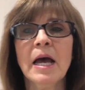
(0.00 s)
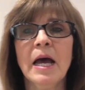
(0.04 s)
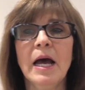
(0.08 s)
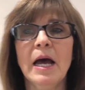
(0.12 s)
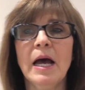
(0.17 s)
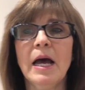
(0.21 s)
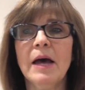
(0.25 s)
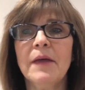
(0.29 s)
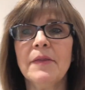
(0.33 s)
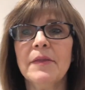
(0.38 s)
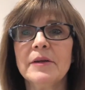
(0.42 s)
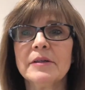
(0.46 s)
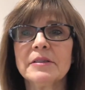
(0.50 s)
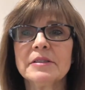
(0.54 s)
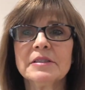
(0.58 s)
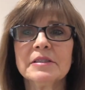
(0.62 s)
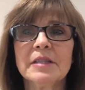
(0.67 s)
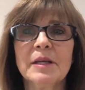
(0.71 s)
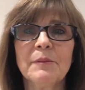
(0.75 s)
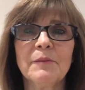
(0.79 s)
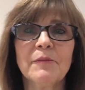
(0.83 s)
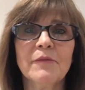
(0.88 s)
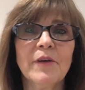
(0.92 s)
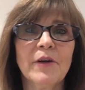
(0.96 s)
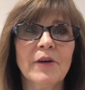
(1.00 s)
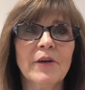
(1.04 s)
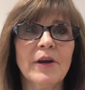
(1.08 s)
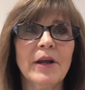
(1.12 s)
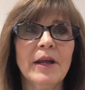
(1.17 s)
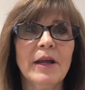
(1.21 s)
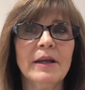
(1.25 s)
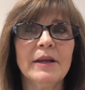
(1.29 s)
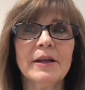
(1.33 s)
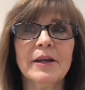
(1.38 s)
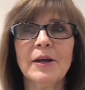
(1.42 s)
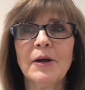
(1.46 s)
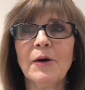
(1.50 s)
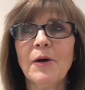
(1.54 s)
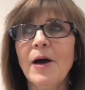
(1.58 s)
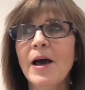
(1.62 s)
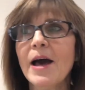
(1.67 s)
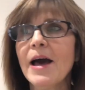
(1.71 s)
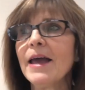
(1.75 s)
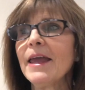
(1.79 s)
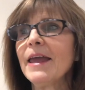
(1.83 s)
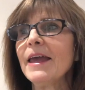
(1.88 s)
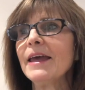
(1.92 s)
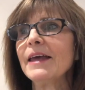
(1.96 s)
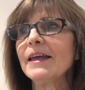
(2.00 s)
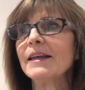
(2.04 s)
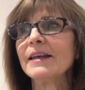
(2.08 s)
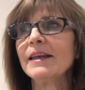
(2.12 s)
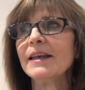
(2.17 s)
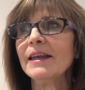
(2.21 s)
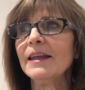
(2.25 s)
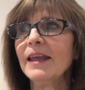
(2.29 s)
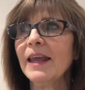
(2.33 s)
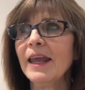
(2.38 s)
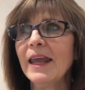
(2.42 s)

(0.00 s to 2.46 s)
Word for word: Uh, there's some very, you know, high-end,